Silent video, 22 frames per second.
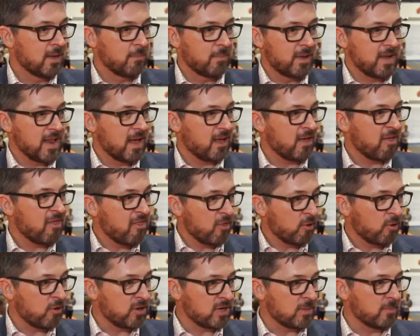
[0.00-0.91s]
But now a
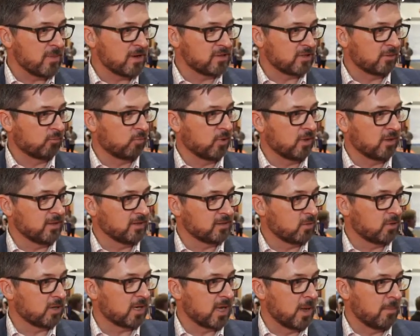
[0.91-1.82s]
third dimension really is
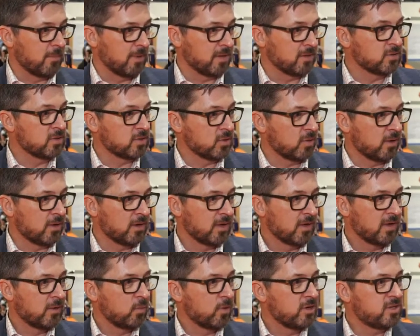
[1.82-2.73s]
going to come into it,
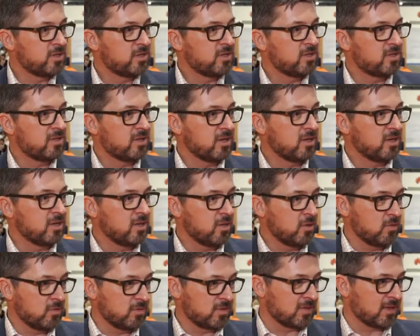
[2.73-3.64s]
which is the
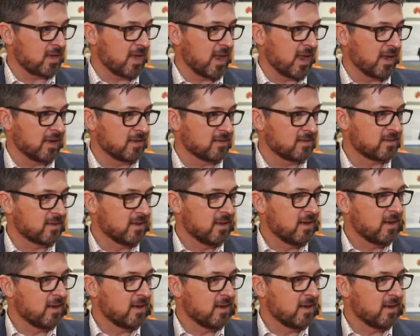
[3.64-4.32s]
use case.